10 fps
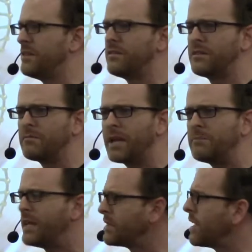to
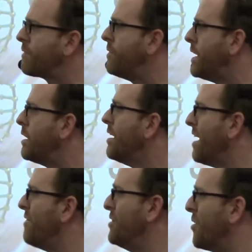sometimes taste like feet.
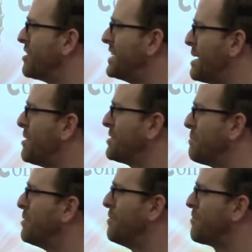Have you noticed that about
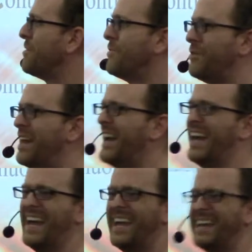some gluten-free food?
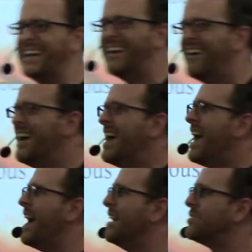
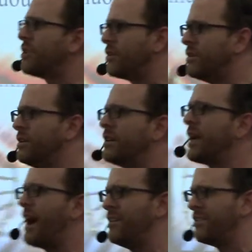And so you
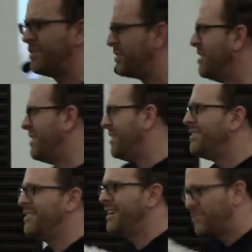got
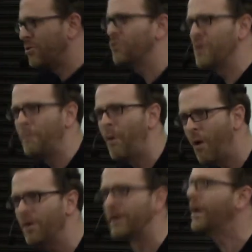those are
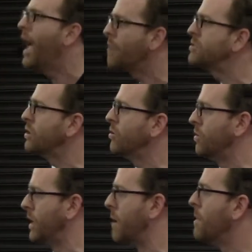important,
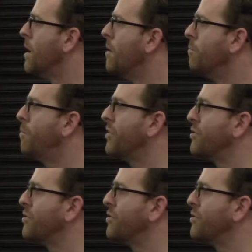absolutely. but